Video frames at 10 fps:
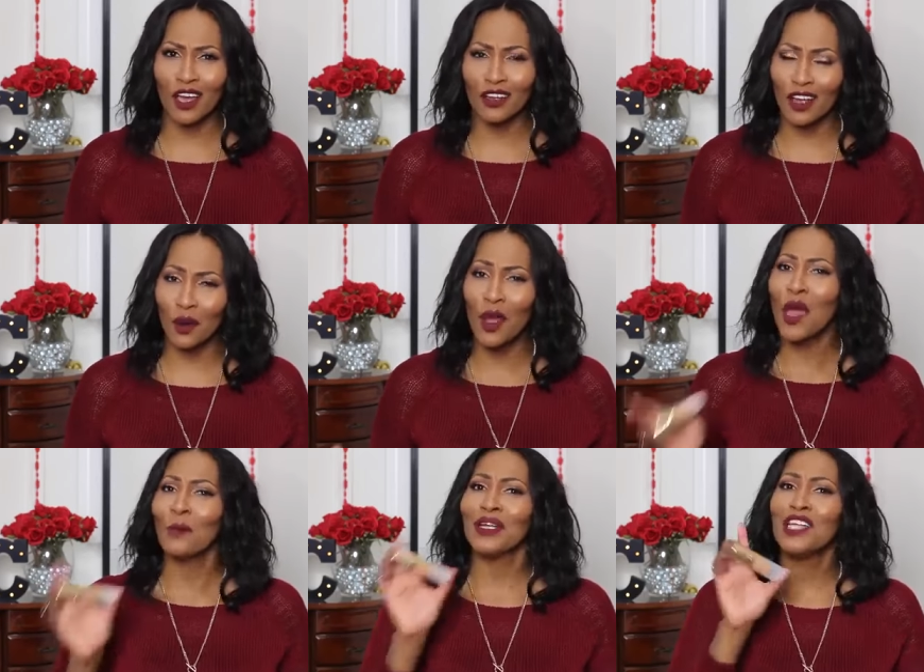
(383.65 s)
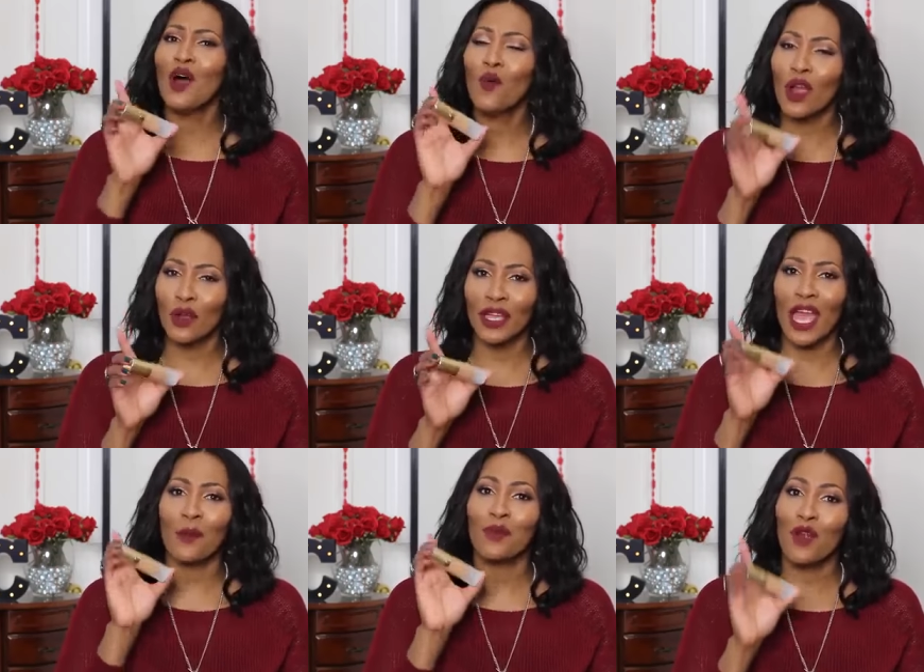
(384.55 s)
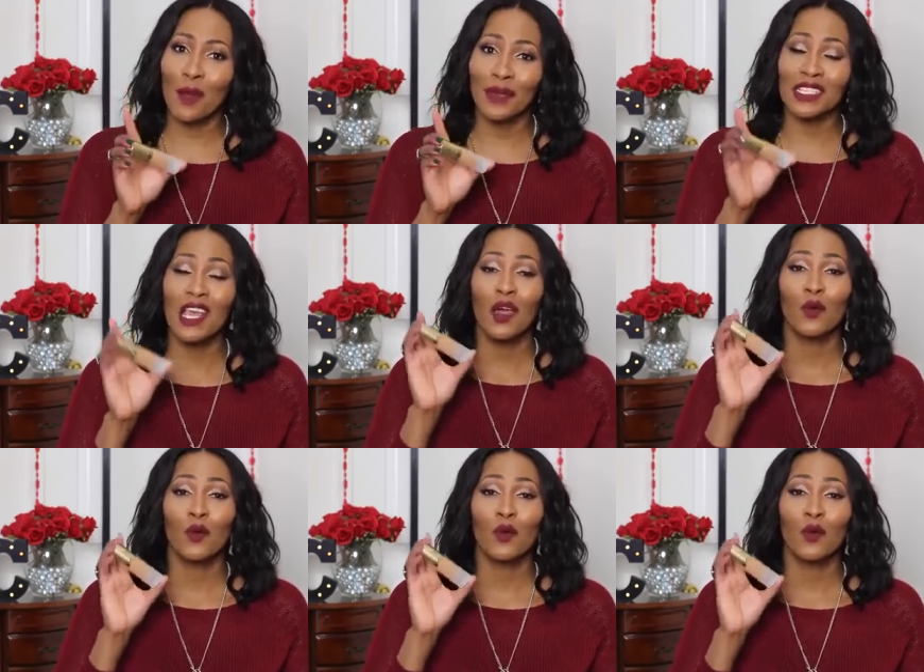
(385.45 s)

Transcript: Y'all know. But don't worry. I promise